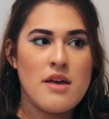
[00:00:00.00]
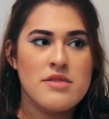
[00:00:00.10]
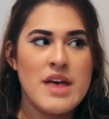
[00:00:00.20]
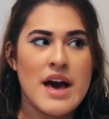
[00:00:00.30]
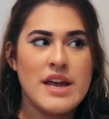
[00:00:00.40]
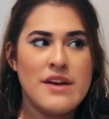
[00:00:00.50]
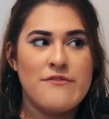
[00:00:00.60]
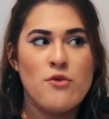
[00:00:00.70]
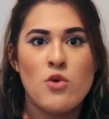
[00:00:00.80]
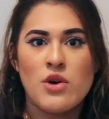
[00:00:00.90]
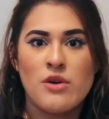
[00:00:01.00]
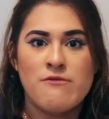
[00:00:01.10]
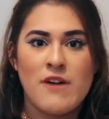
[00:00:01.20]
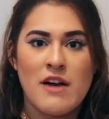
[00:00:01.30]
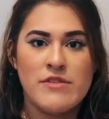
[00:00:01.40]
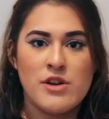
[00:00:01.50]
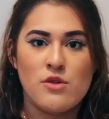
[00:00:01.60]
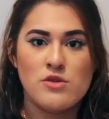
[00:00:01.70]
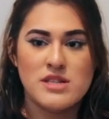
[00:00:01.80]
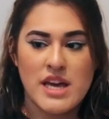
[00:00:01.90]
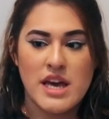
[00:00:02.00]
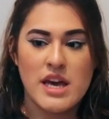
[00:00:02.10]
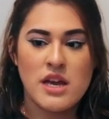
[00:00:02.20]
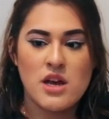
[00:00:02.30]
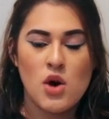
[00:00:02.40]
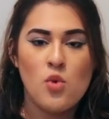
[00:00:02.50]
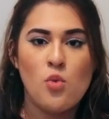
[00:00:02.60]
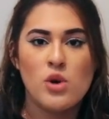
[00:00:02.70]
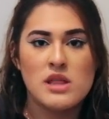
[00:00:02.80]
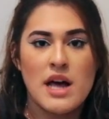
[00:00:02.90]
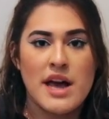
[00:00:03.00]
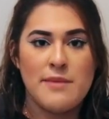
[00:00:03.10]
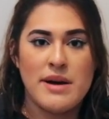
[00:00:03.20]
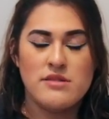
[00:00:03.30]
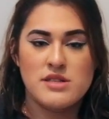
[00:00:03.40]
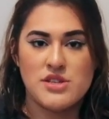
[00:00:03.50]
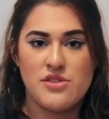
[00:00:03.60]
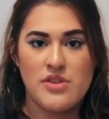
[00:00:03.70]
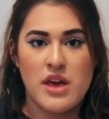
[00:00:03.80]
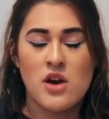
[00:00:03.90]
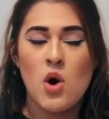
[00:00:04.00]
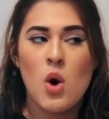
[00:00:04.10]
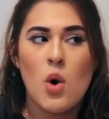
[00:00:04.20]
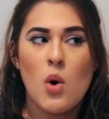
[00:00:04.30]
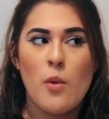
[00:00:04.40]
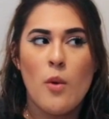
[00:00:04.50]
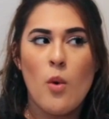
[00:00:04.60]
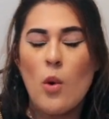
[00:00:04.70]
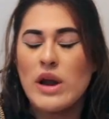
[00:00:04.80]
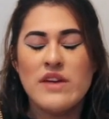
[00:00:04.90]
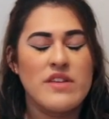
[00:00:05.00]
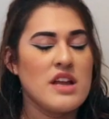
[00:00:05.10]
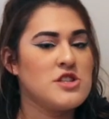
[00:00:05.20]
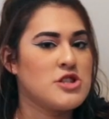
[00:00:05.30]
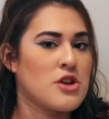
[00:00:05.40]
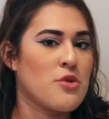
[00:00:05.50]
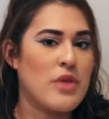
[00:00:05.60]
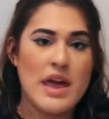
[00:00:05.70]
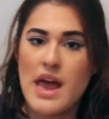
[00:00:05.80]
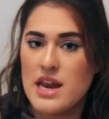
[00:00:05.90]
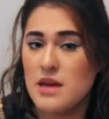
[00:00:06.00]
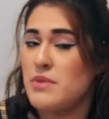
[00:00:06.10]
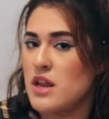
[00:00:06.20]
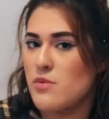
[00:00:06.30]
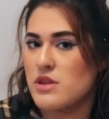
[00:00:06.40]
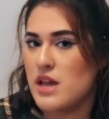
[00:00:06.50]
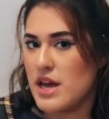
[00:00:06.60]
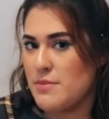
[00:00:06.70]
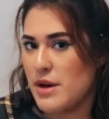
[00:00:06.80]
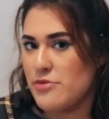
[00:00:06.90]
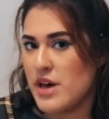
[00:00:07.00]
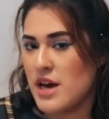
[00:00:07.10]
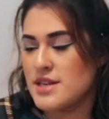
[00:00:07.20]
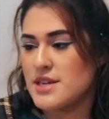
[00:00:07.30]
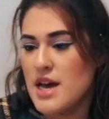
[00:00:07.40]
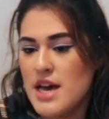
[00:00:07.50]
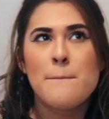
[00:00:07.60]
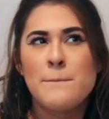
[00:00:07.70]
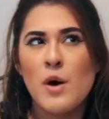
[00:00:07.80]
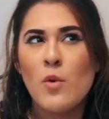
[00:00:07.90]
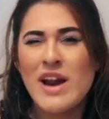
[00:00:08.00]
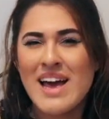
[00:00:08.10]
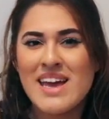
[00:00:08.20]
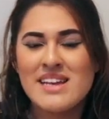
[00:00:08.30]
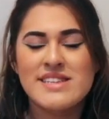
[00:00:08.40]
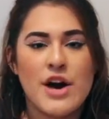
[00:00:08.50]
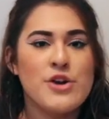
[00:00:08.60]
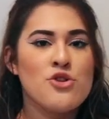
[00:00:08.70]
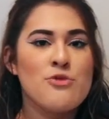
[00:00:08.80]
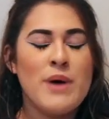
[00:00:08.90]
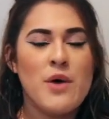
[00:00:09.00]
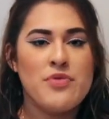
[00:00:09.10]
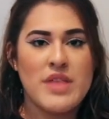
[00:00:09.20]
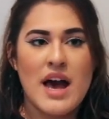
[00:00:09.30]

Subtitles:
that a 4 or 5-year-old kid would lie about such a thing, or even in general that anybody would lie about that. But what I can tell you about